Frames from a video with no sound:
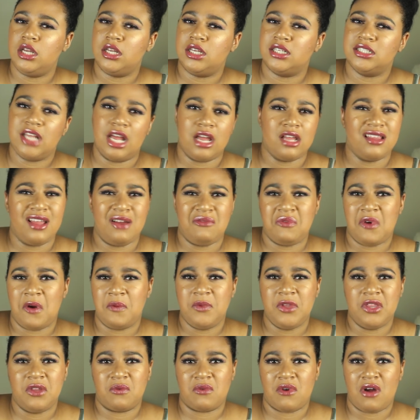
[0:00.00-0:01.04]
Because that
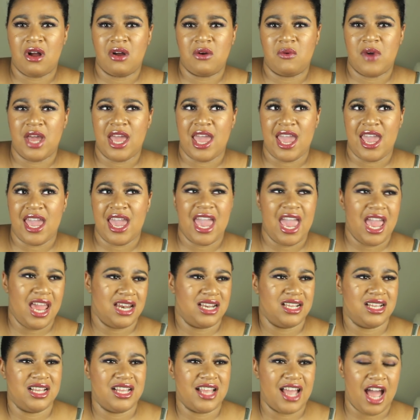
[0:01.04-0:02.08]
rubbed me the wrong way,
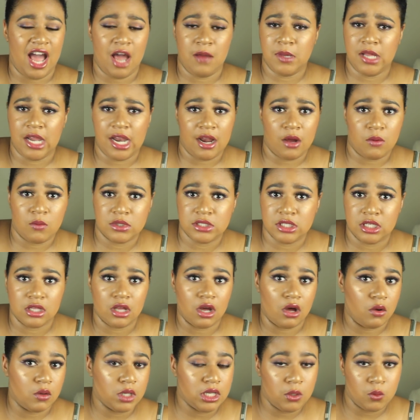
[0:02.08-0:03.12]
and I'm glad I wasn't
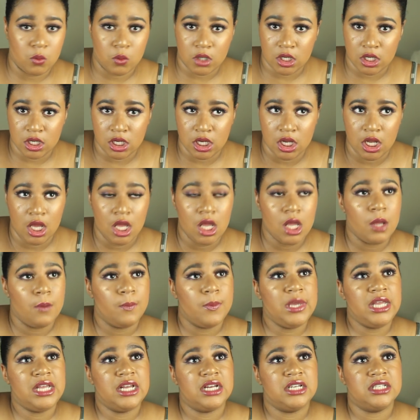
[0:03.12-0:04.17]
the only one,
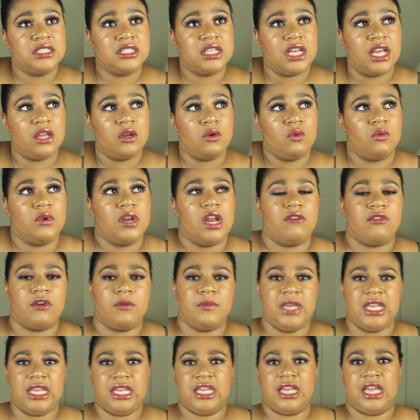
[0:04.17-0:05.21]
because, like, whenever
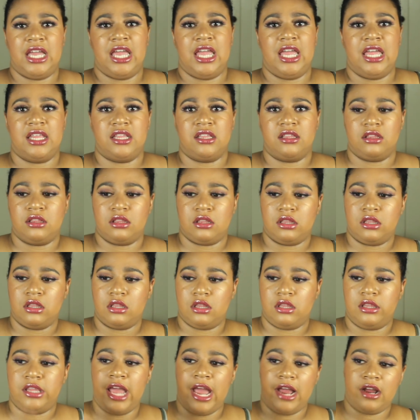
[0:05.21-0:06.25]
me and
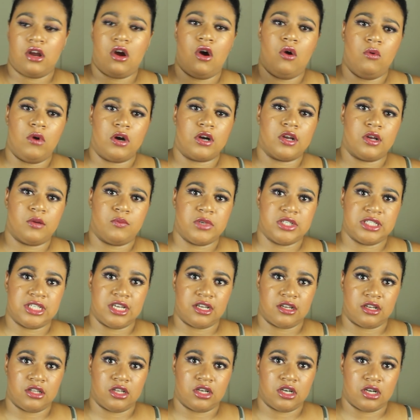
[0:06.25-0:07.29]
that coworker in
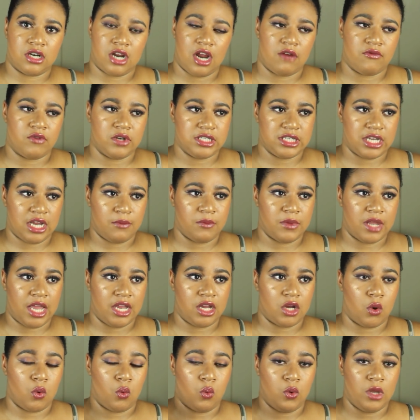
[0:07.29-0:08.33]
particular, every time,
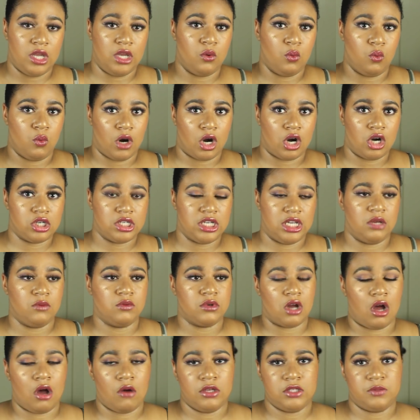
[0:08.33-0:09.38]
like, we worked, he
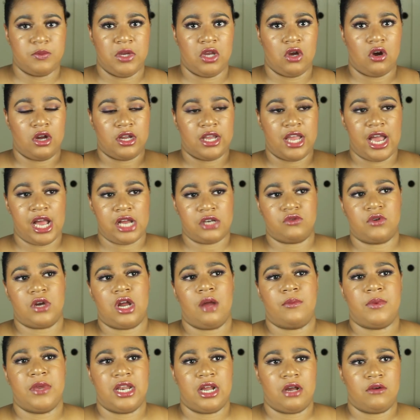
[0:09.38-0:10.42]
always be on cash
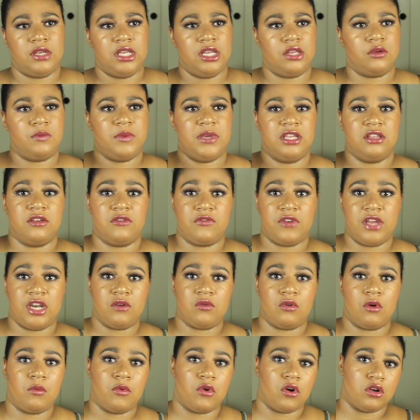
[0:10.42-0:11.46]
wrap, and I would either be in the
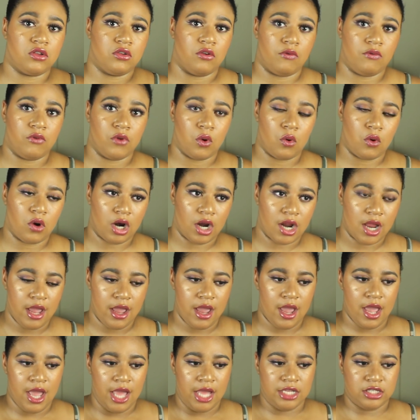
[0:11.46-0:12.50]
fitting room or on the floor.
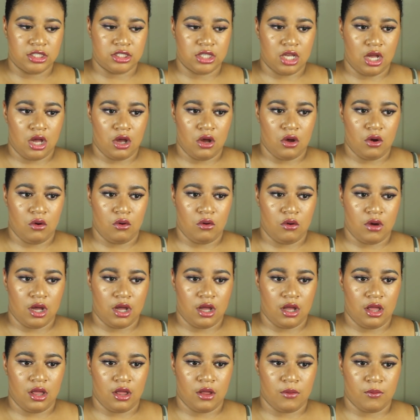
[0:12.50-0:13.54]

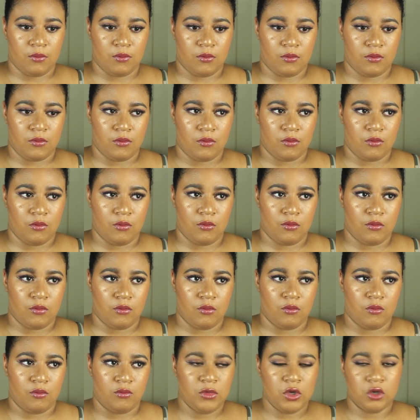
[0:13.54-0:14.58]
So
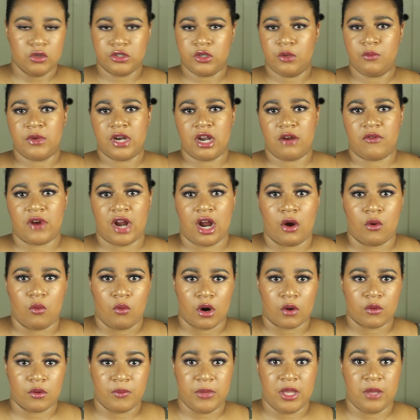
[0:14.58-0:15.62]
usually whenever I
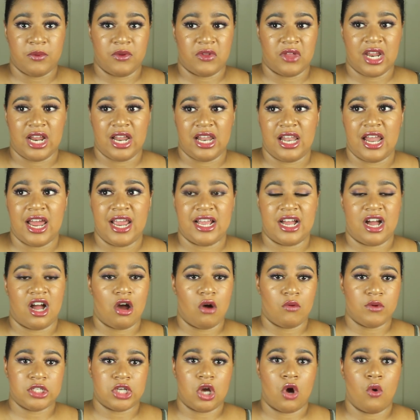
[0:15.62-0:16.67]
work with people that I like, I
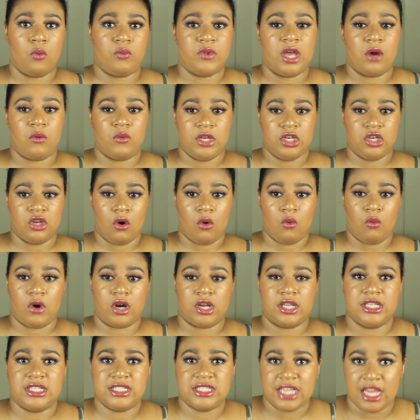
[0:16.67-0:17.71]
always hope that we don't
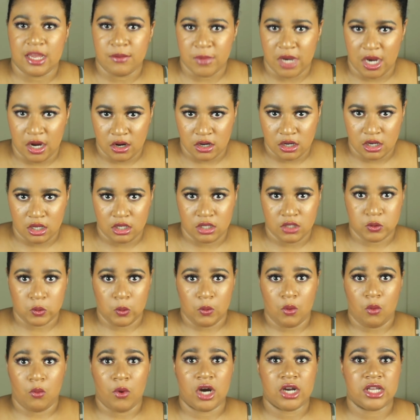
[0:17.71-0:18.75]
work at the same area, because
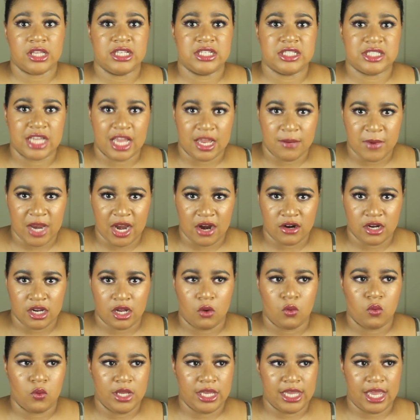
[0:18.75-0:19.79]
when we work at the same
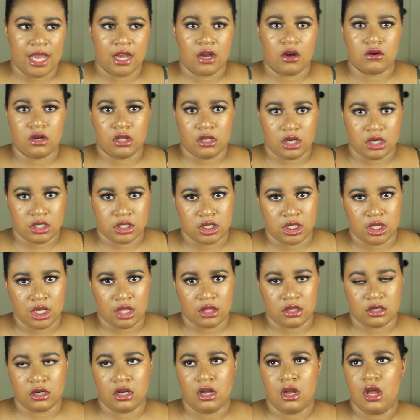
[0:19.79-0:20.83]
area, we can't go to lunch
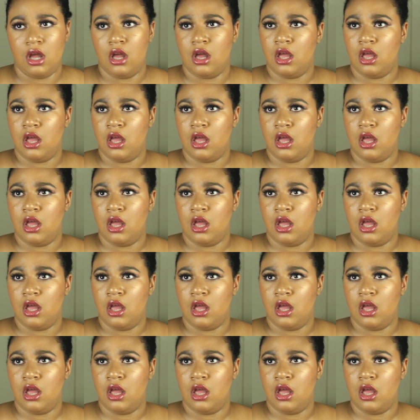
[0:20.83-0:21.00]
together.